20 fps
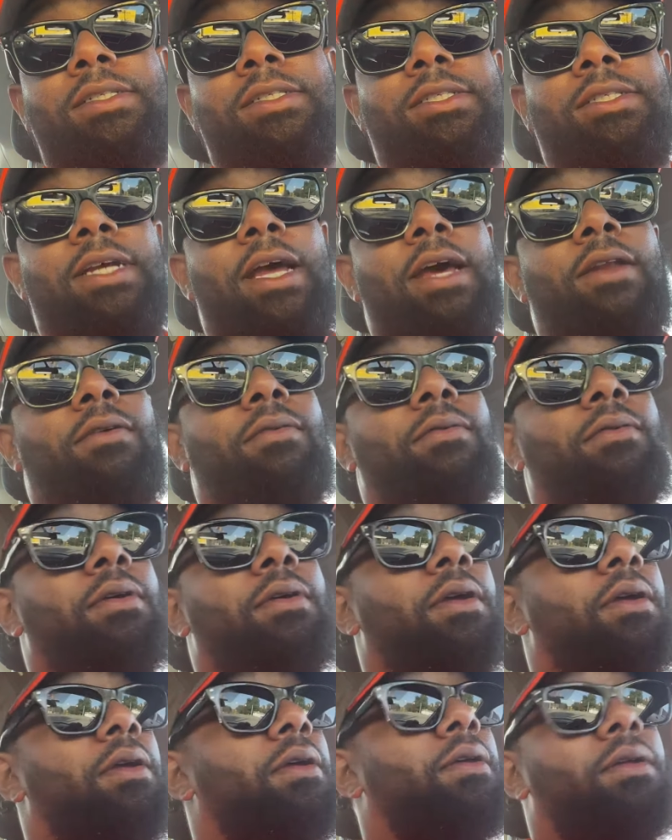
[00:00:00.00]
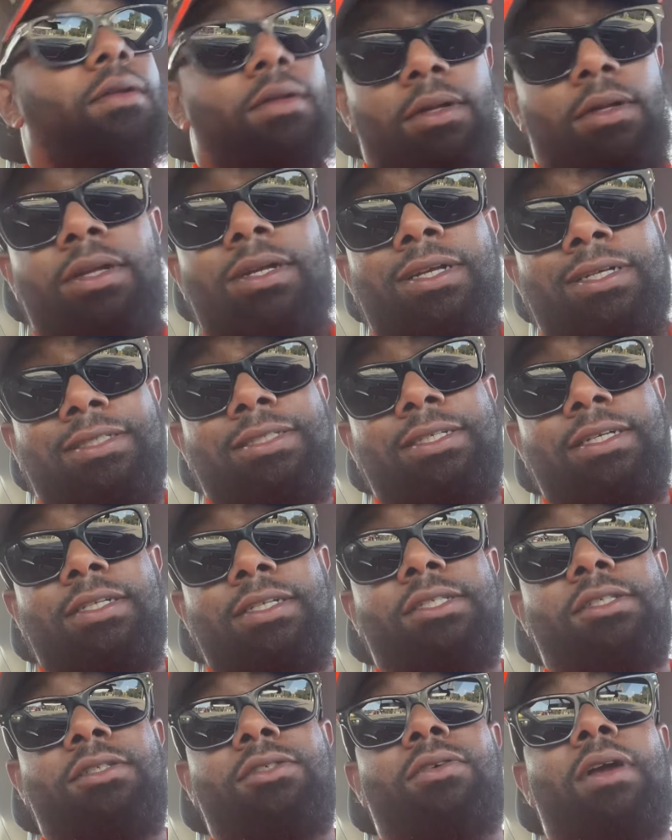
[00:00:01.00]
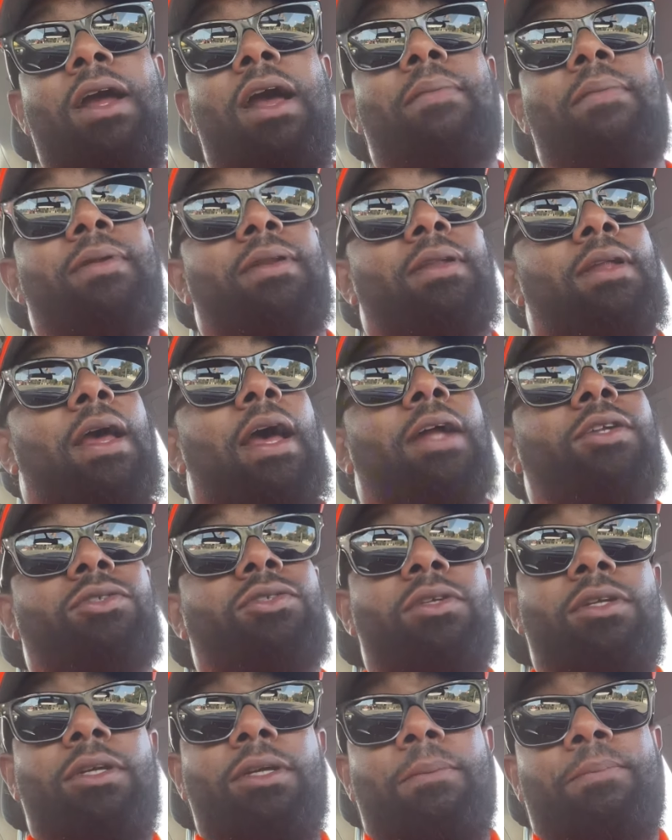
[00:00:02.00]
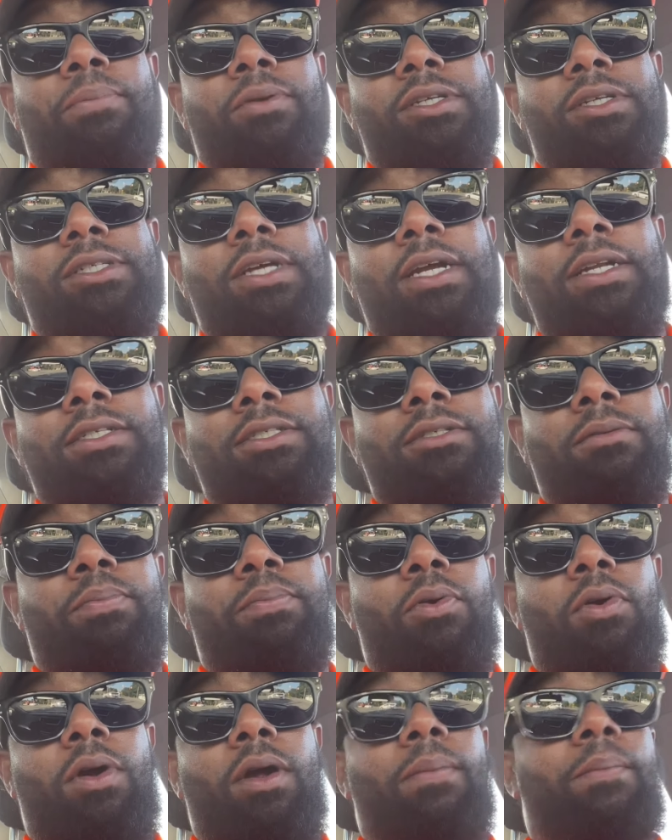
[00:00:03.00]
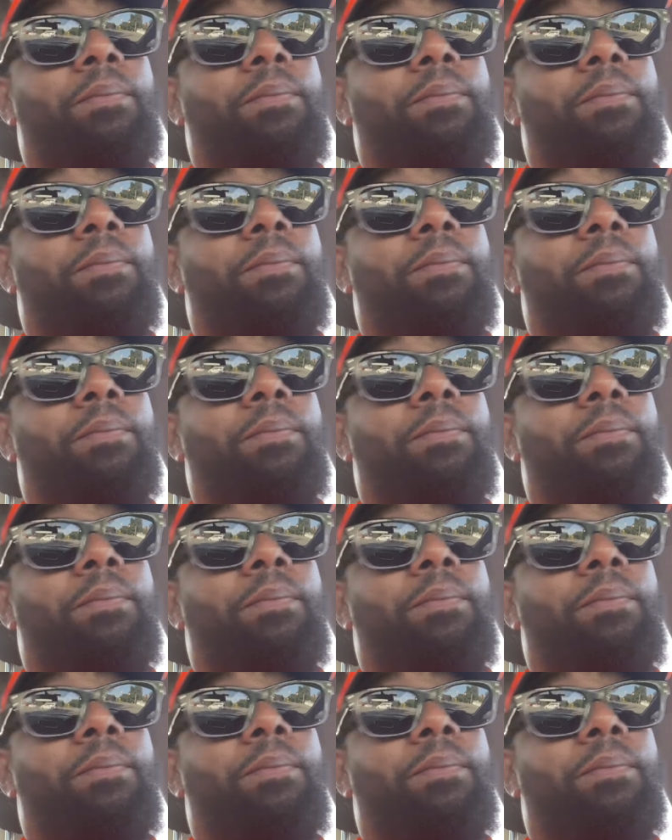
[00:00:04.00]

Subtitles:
to the channel, consider subscribing. I truly appreciate the support.